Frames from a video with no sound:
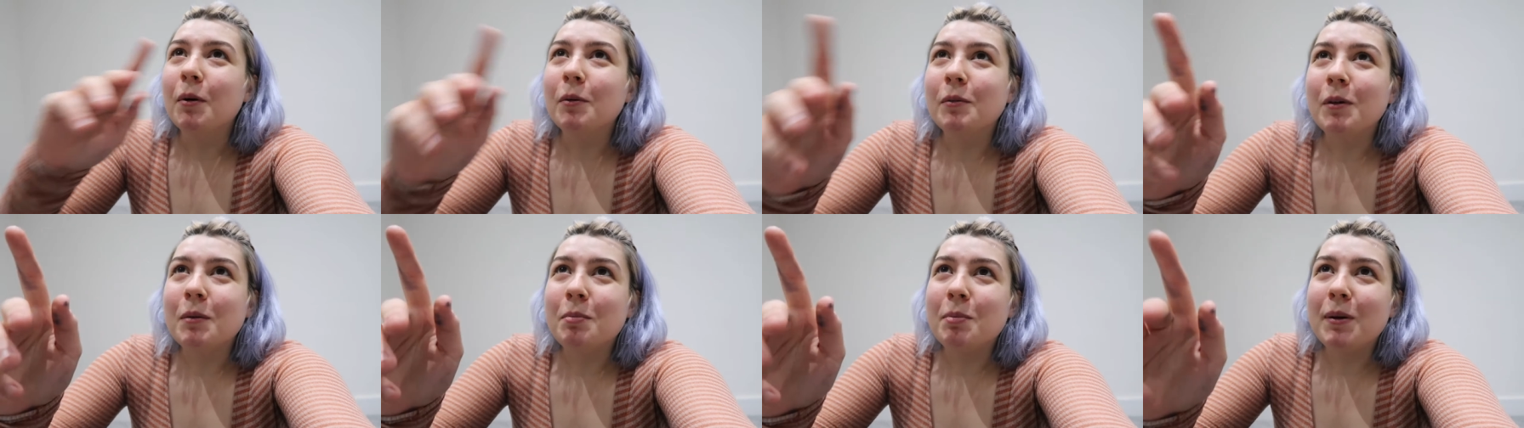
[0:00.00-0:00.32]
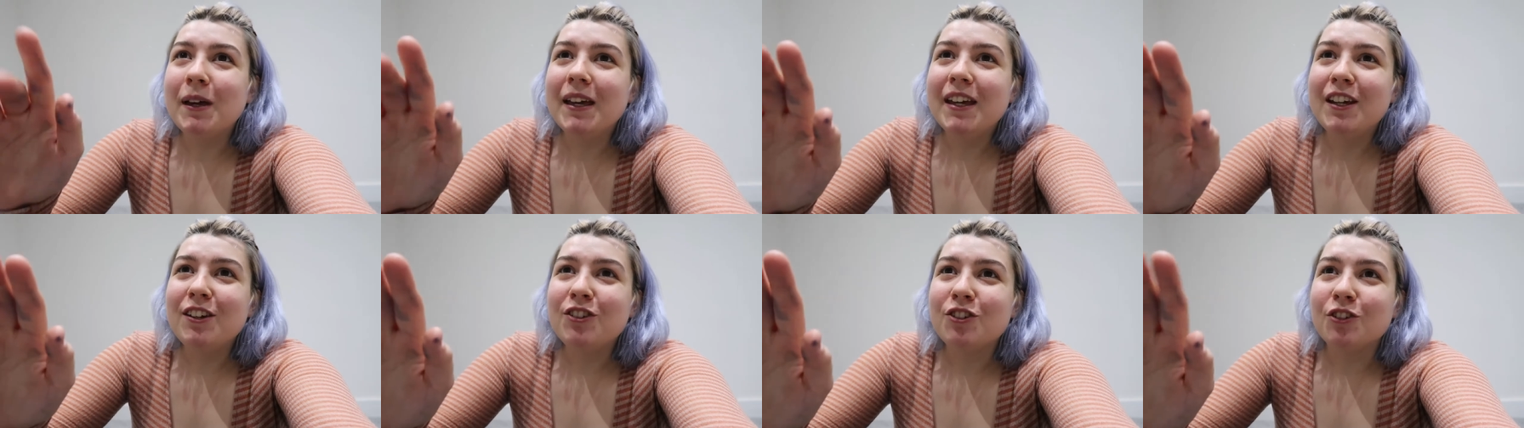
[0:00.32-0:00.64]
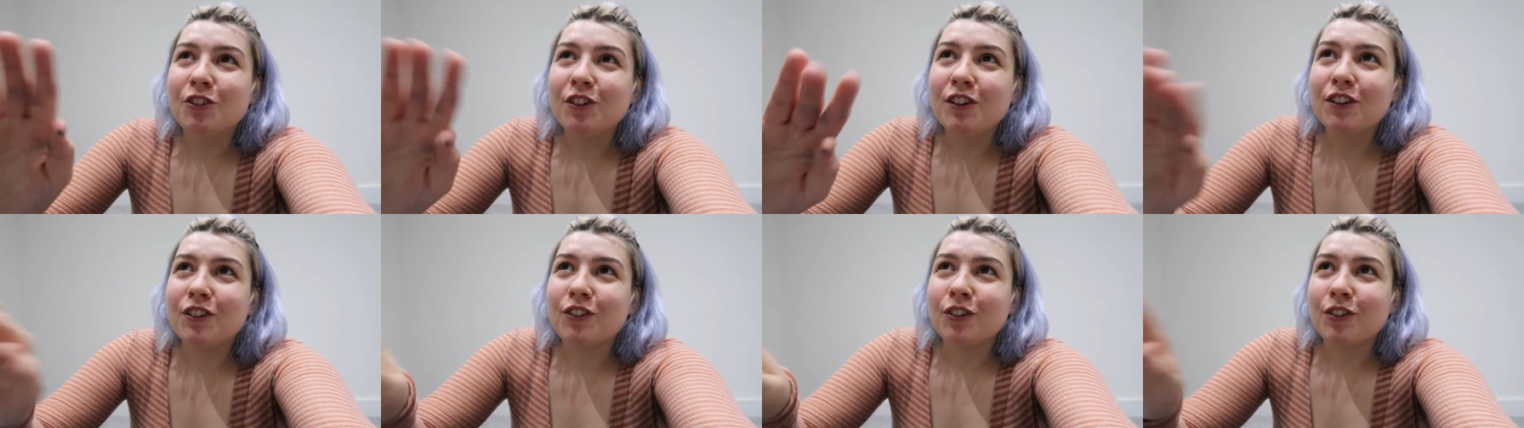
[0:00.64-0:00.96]
but we're pretty
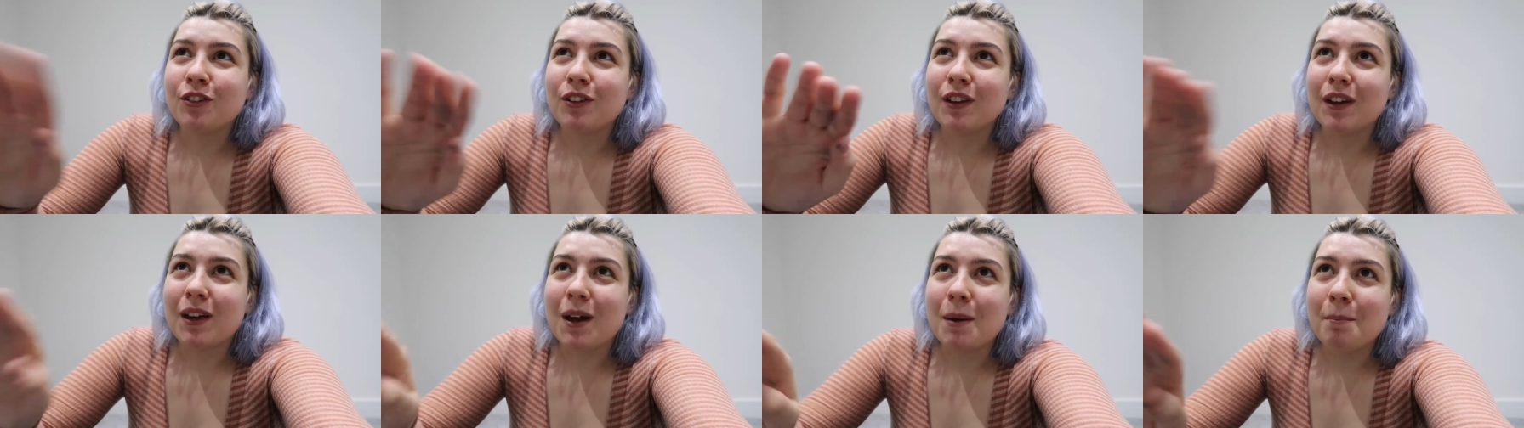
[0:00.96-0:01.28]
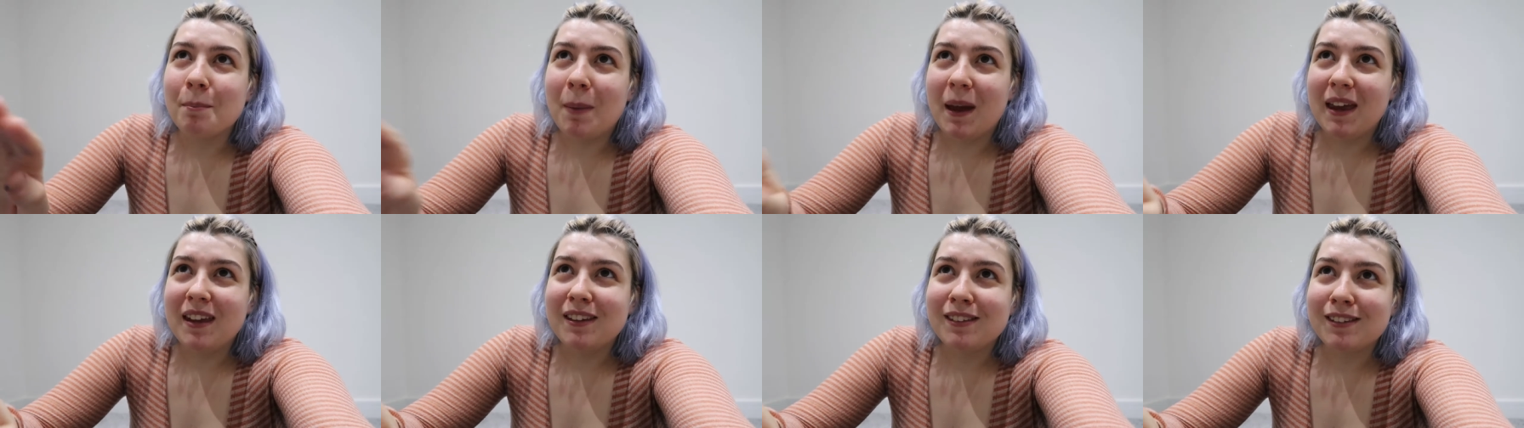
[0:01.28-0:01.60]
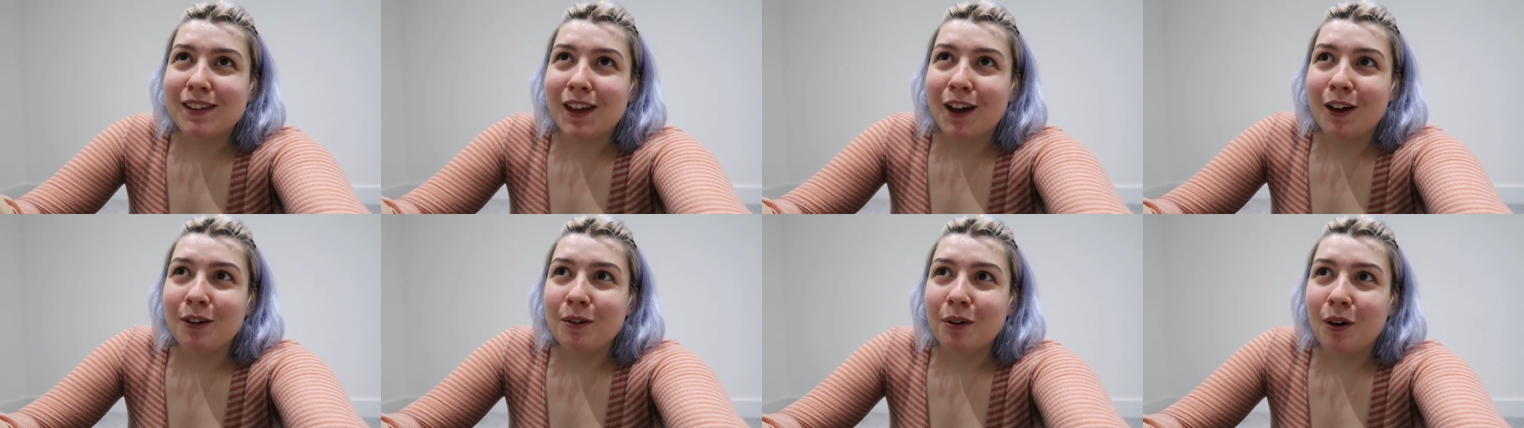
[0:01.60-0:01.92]
sure it's just like a base
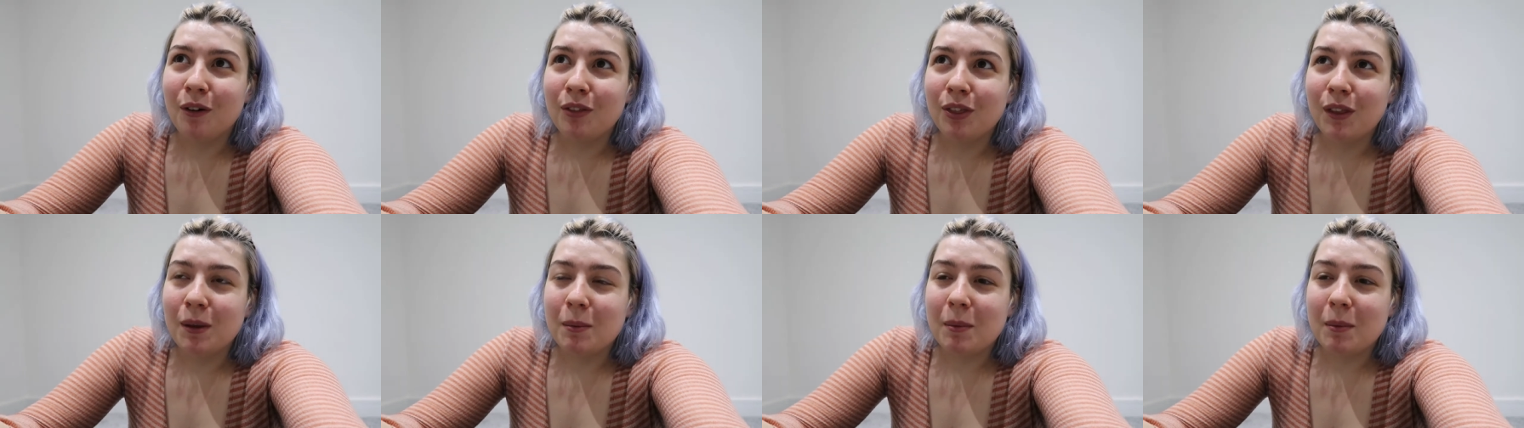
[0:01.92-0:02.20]
coat on